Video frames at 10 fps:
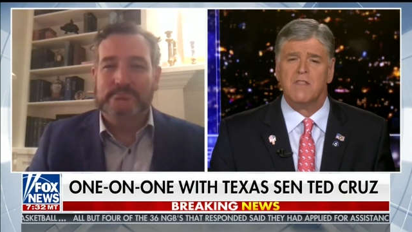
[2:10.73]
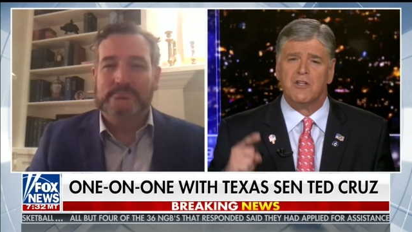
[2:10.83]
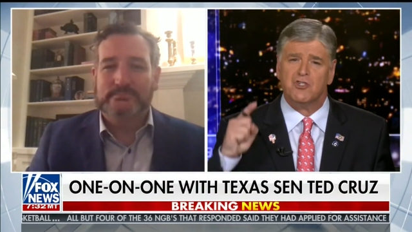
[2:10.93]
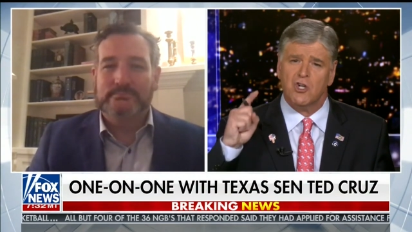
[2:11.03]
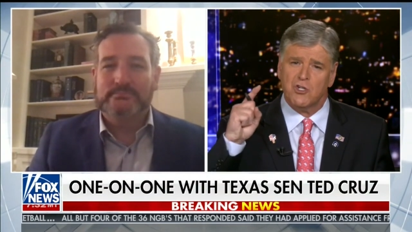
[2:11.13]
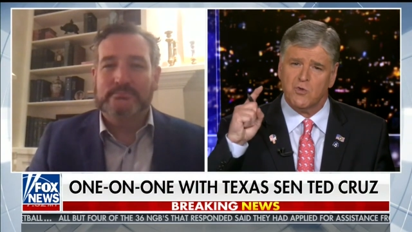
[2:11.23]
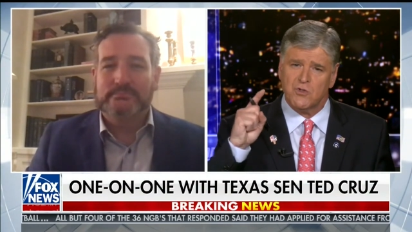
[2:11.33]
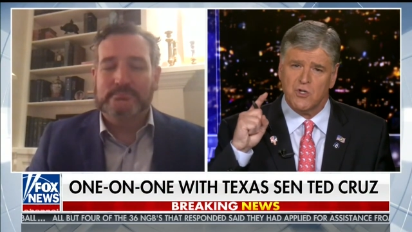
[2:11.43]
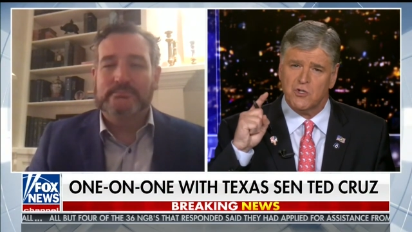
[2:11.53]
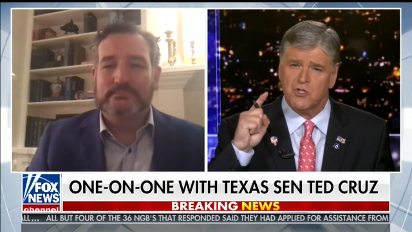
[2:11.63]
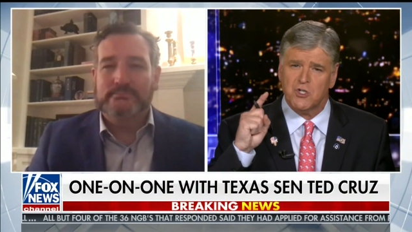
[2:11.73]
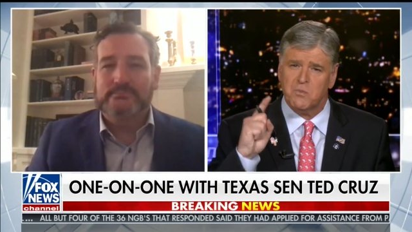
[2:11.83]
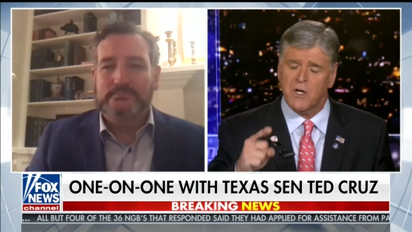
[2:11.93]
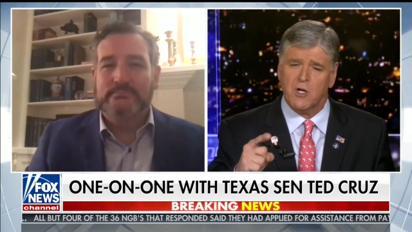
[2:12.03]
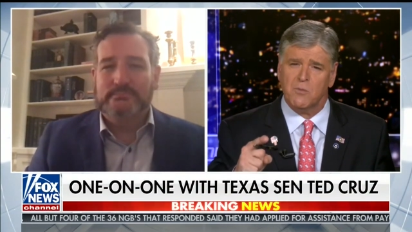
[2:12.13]
Speaker 1: That judge was a
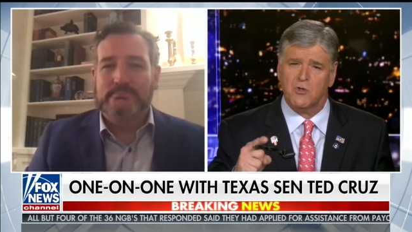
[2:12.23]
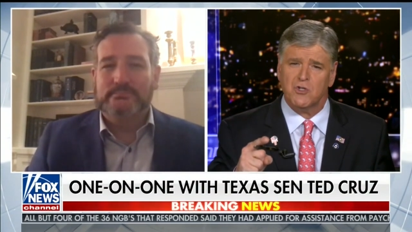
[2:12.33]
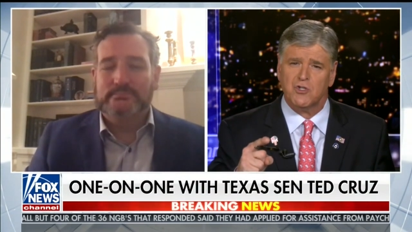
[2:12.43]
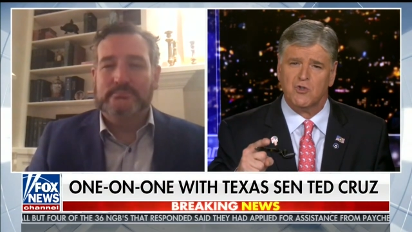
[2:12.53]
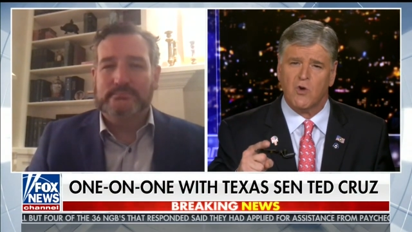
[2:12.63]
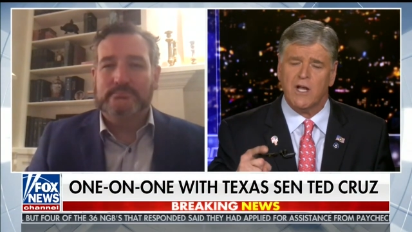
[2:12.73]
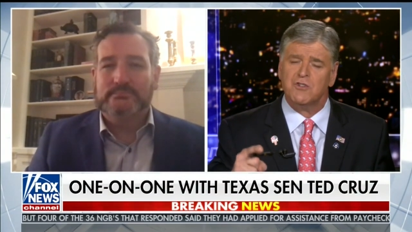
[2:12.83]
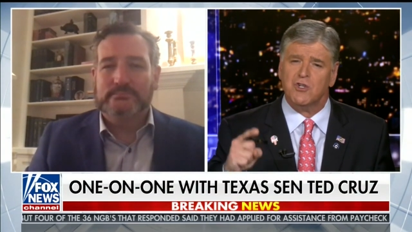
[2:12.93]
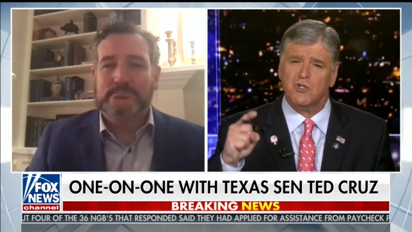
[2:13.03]
despicable disgrace.